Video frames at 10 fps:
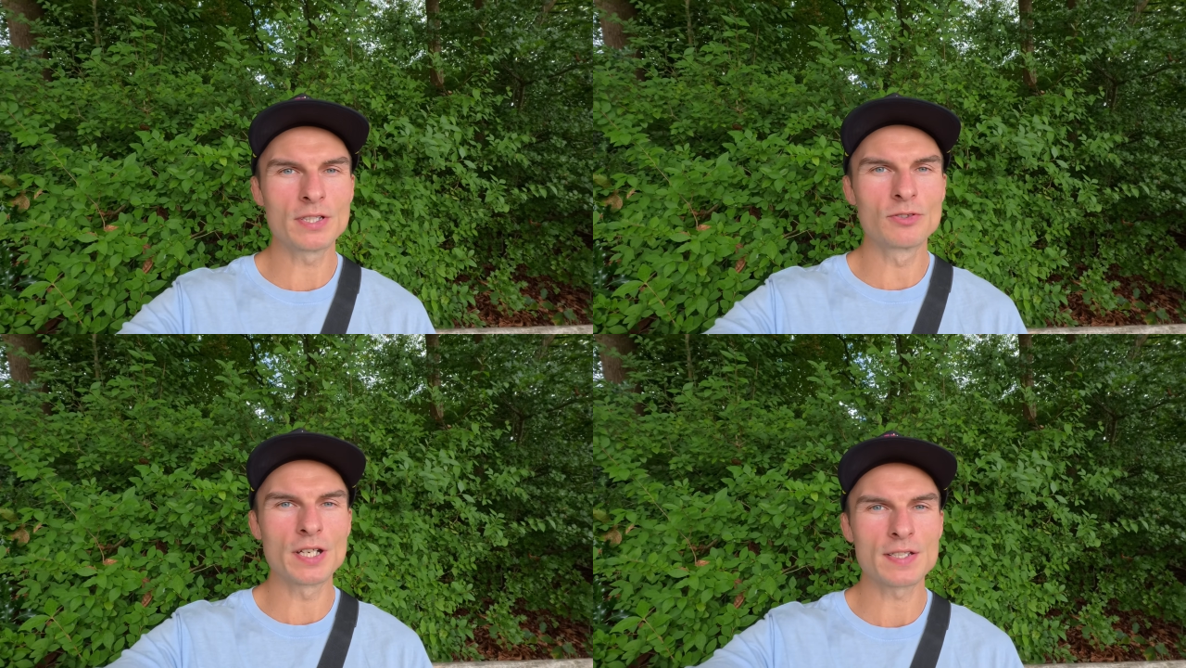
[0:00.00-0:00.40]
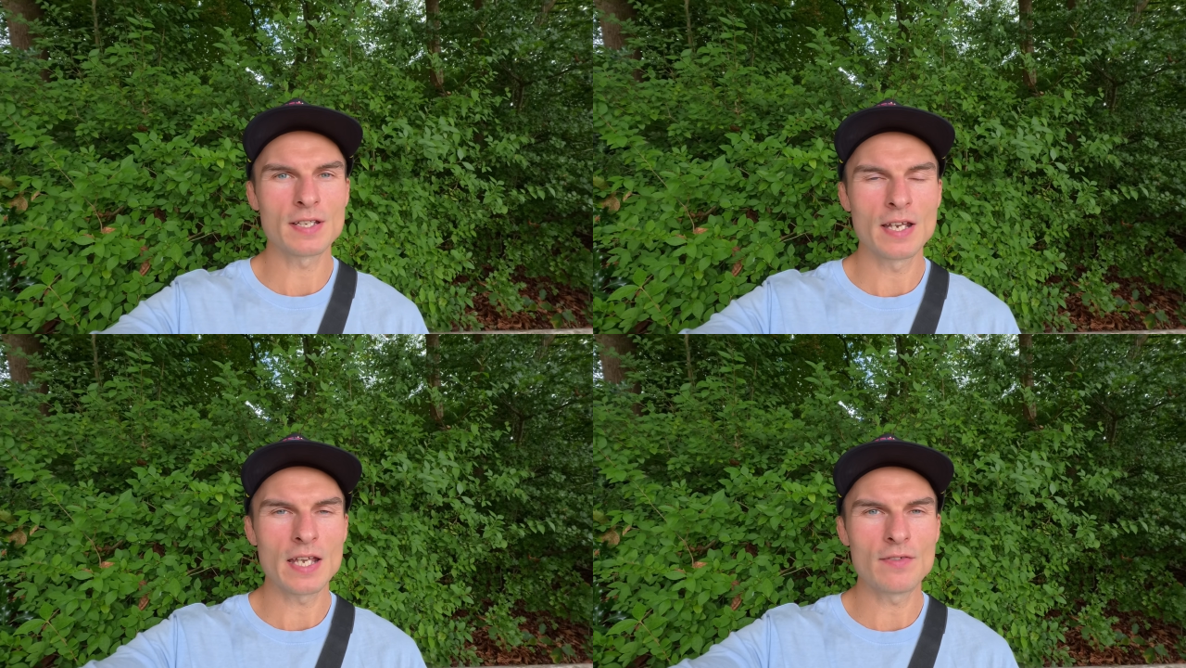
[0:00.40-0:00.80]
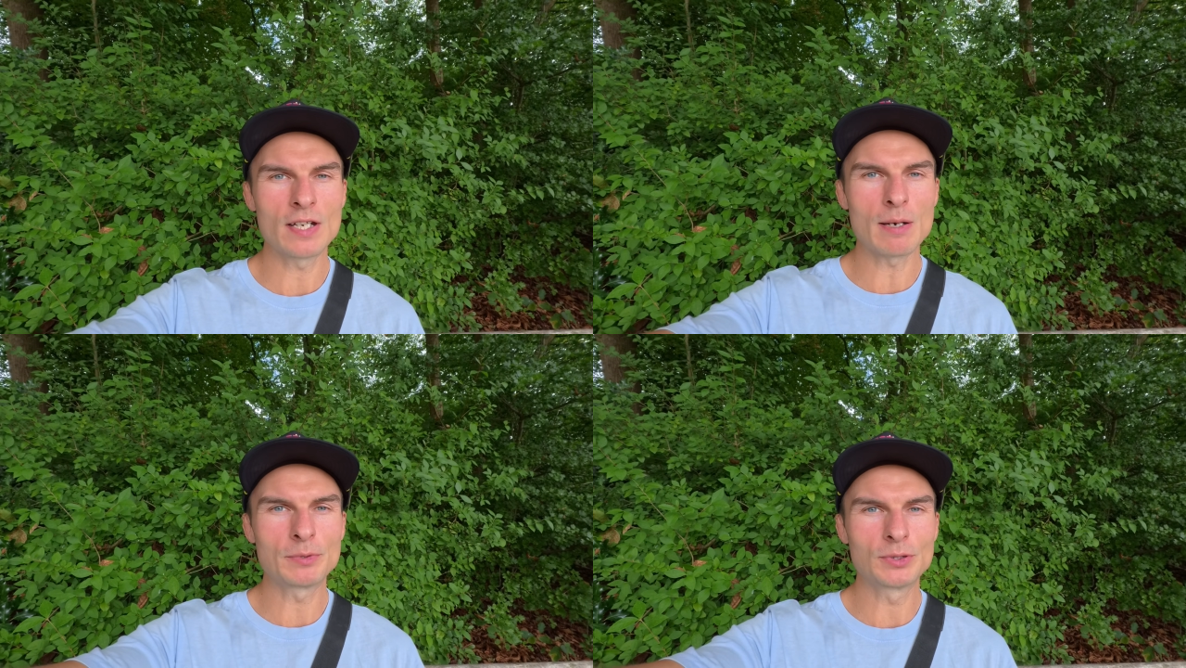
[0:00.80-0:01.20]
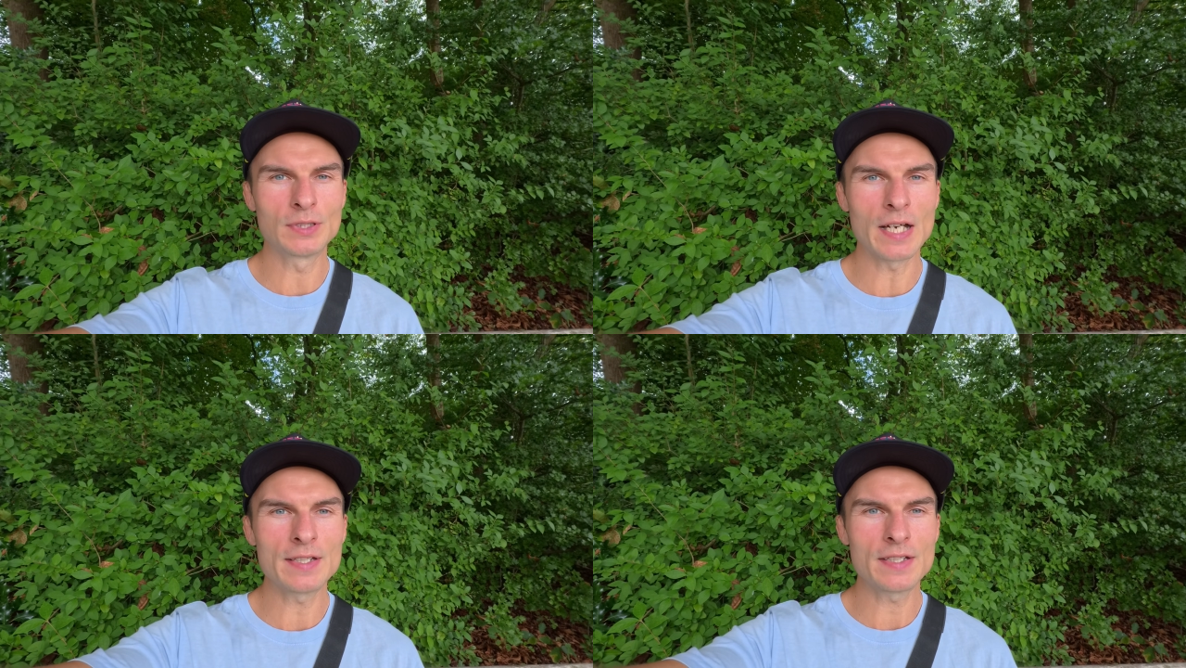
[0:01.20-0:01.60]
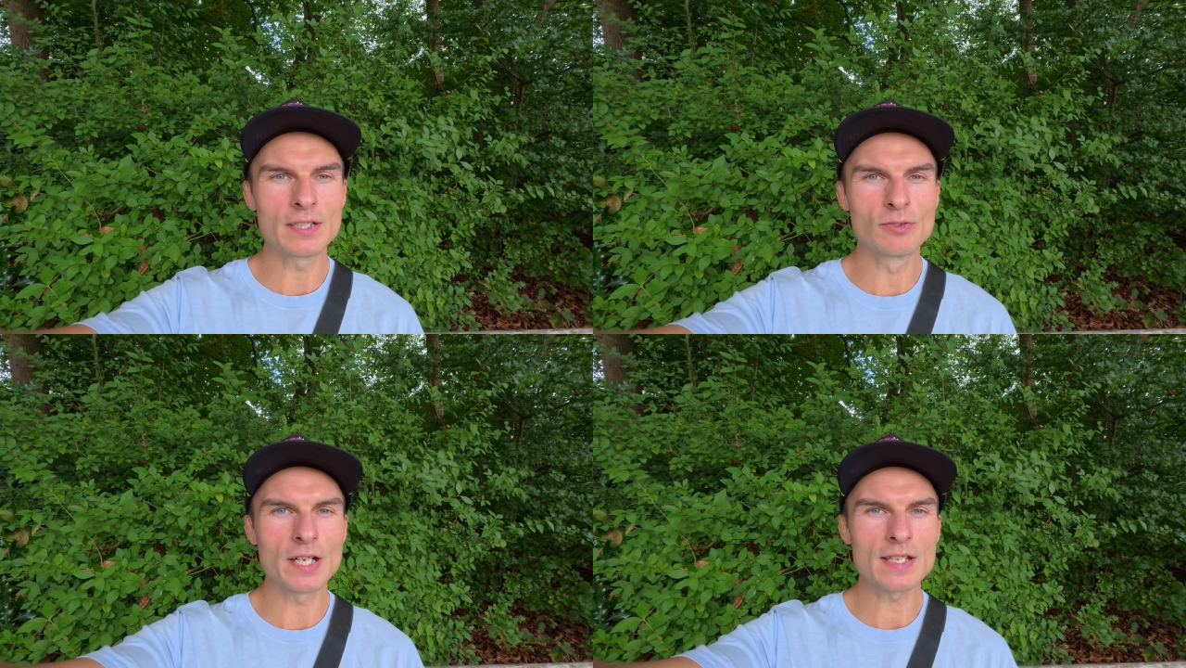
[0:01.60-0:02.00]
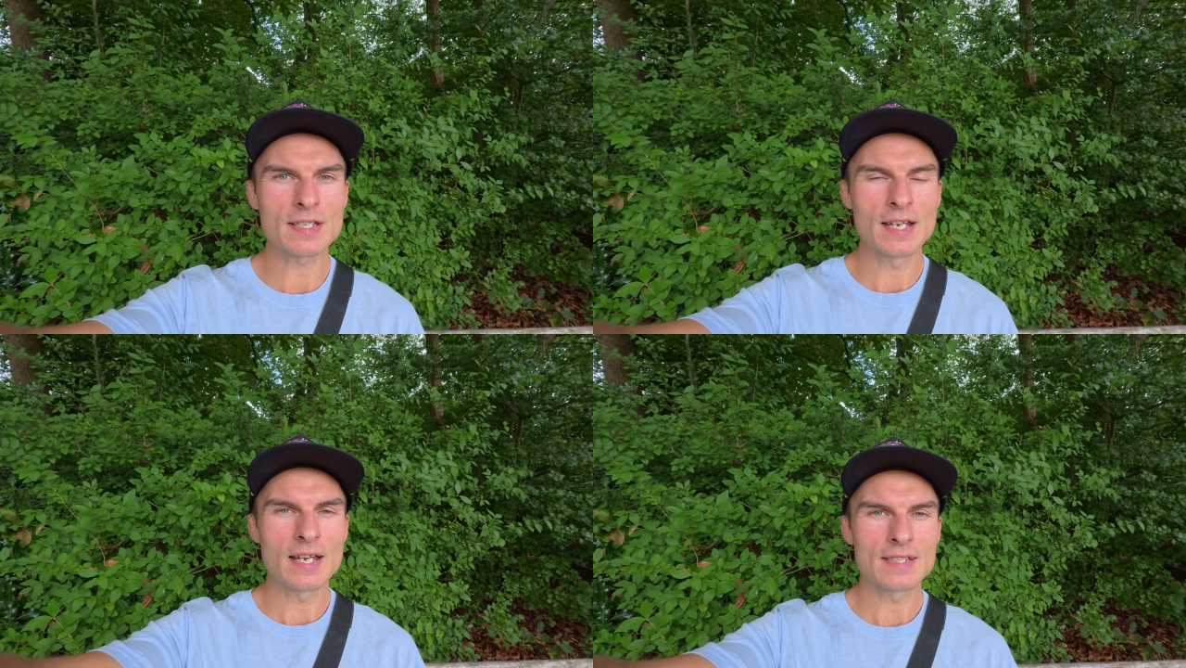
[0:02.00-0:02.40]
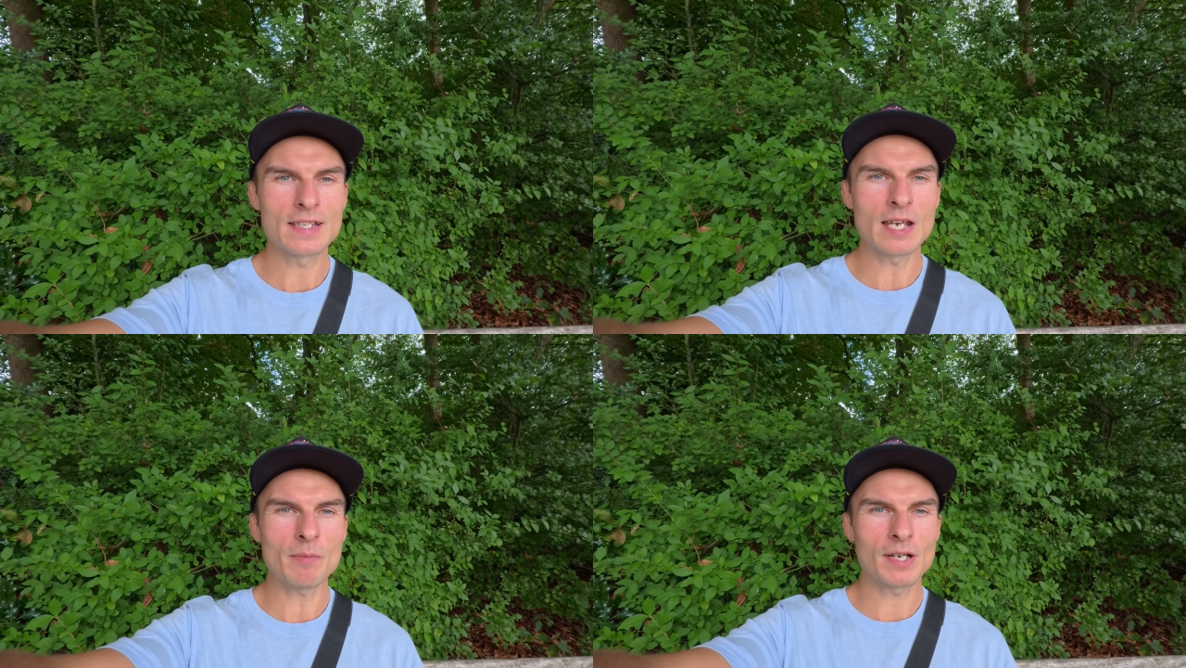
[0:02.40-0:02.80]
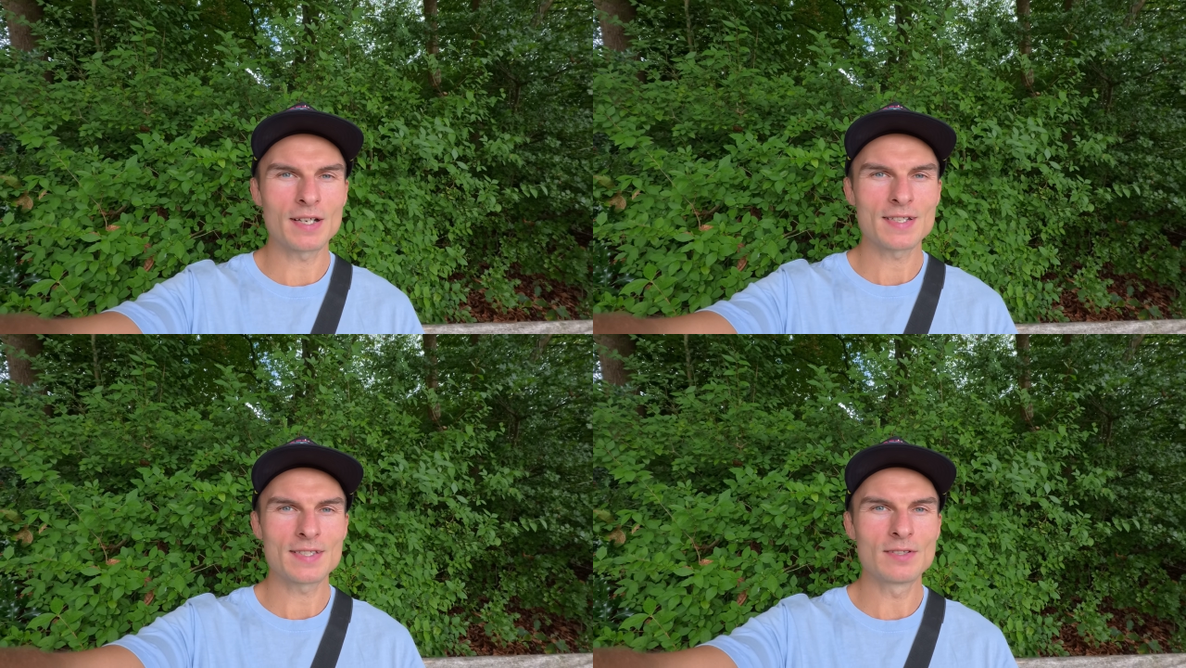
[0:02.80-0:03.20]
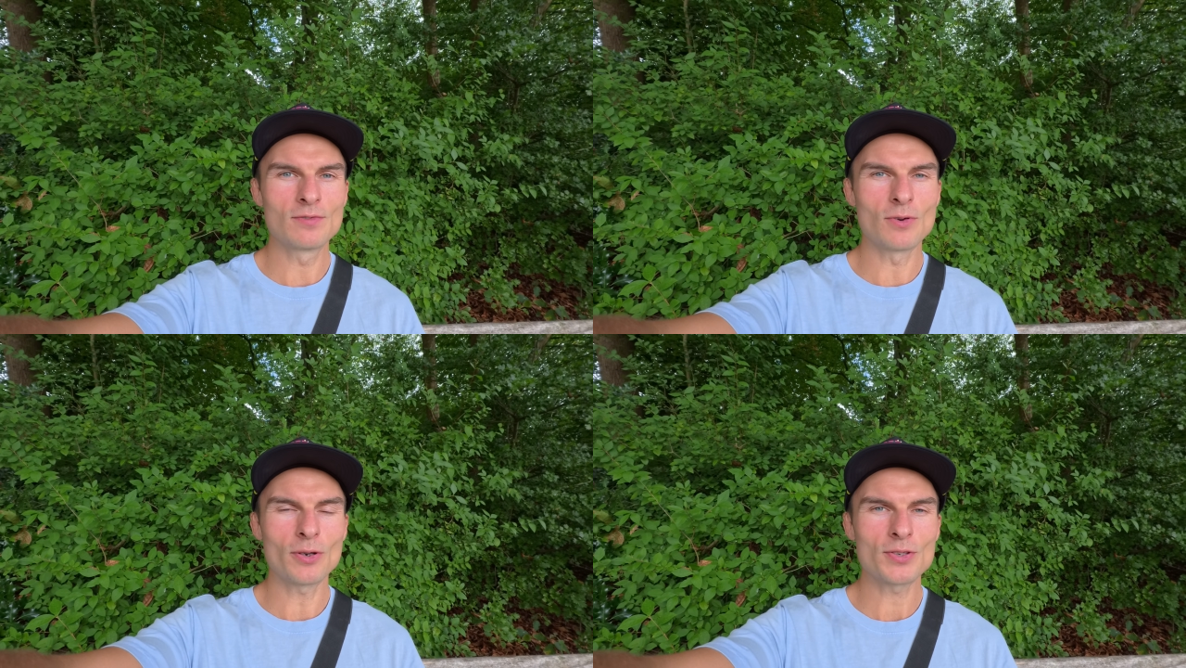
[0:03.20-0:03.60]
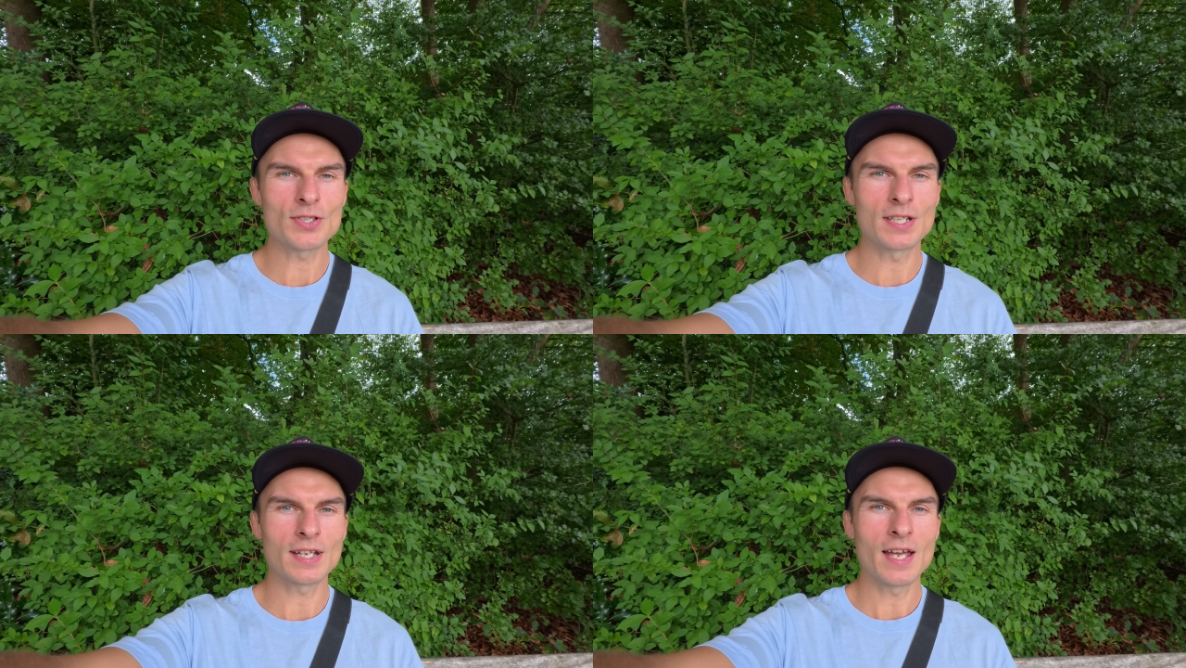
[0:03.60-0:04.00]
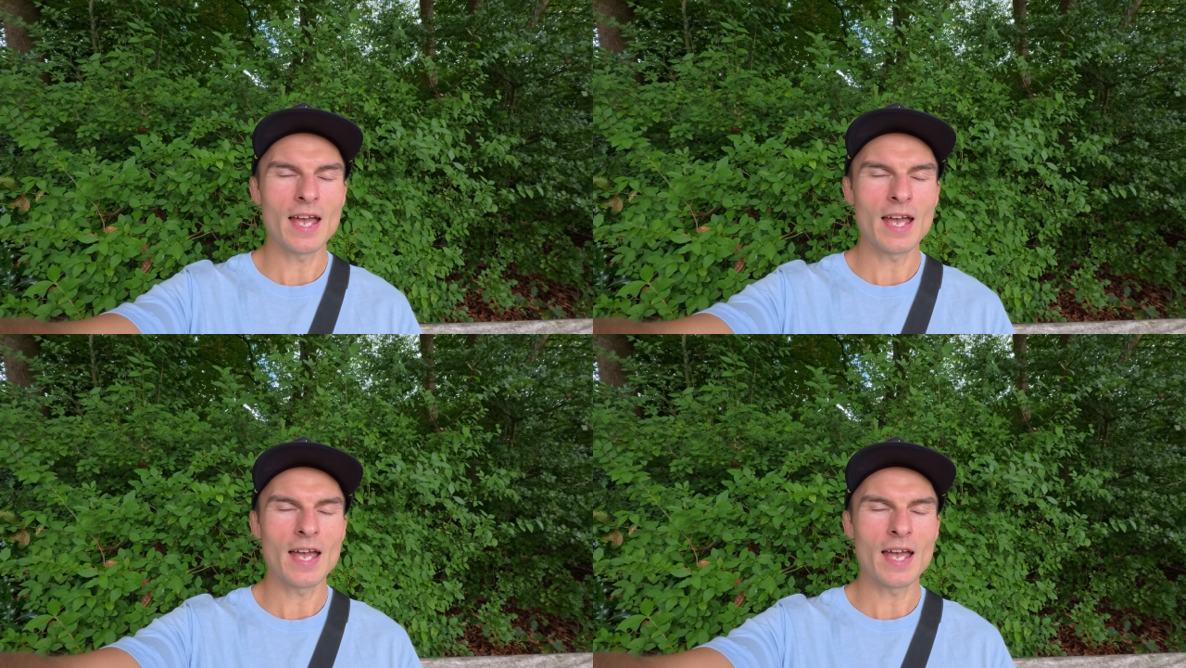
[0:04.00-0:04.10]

degrees, even up to 90 degrees, the camera still focusing,